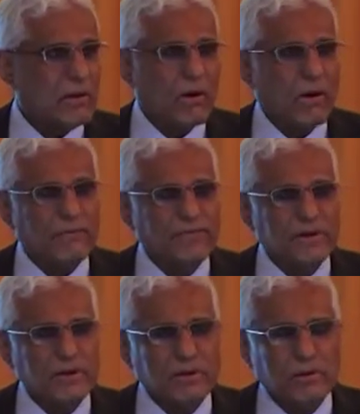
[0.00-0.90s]

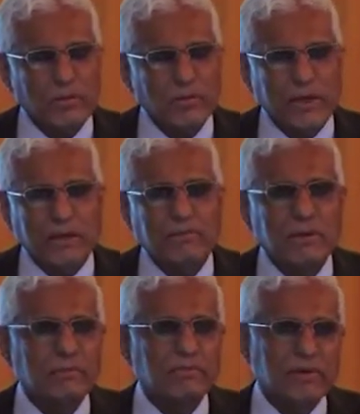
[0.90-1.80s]
often the
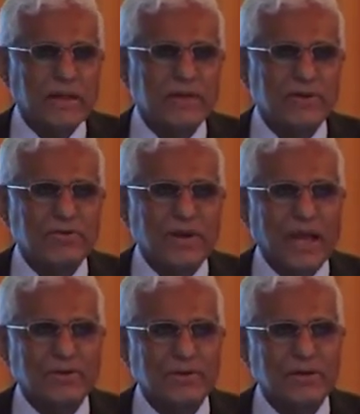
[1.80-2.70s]
initial
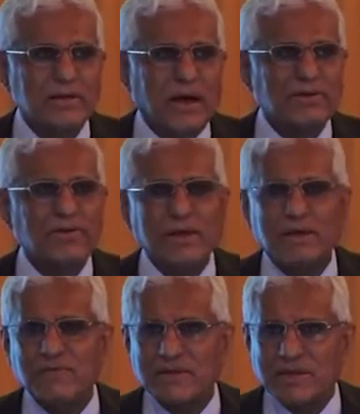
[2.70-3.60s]
reaction is our trade
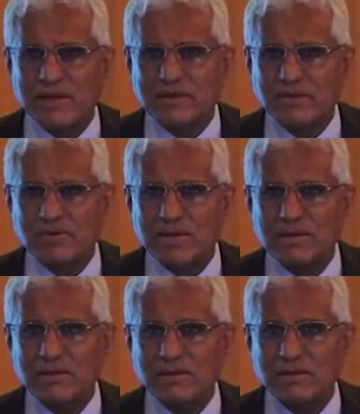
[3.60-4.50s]
deficit has
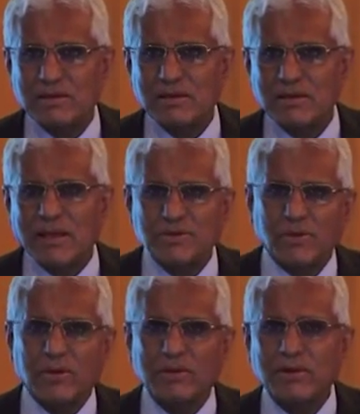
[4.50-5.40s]
increased. That's
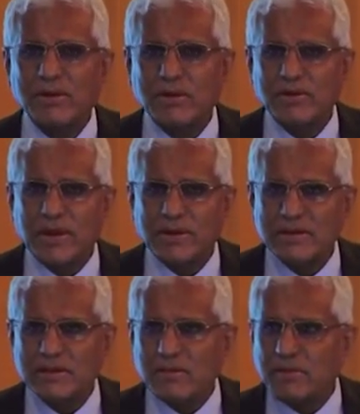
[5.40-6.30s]
all that
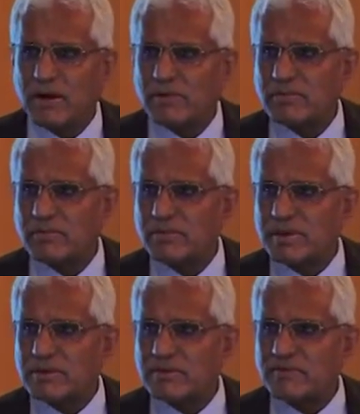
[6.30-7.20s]
has come about
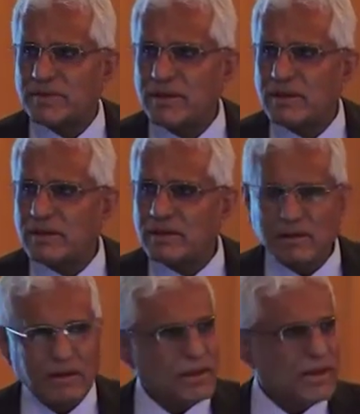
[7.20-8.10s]
because of the
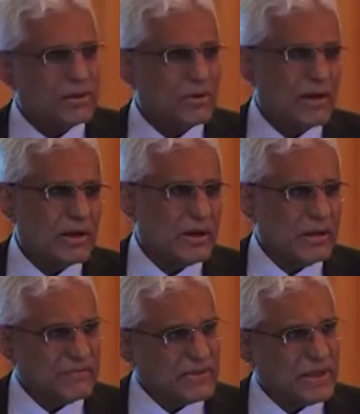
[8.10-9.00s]
Indo-Lanka
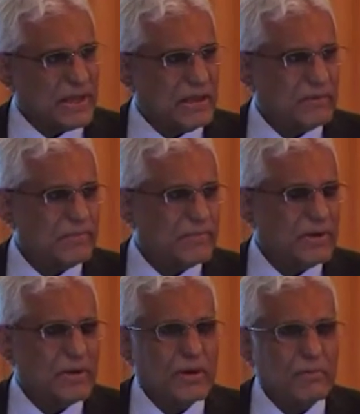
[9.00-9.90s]
FTA.
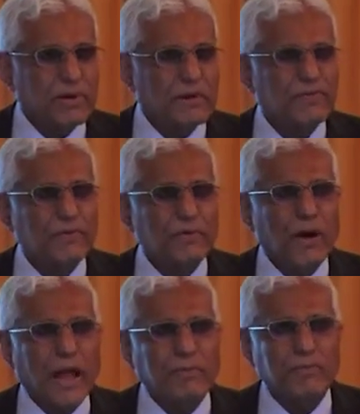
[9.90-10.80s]
But if
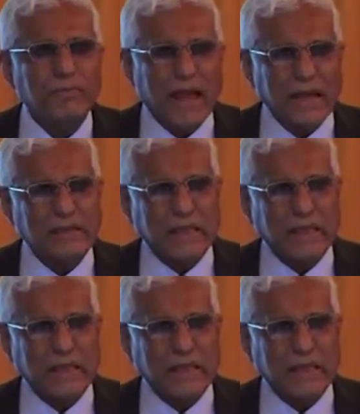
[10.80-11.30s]
you unpack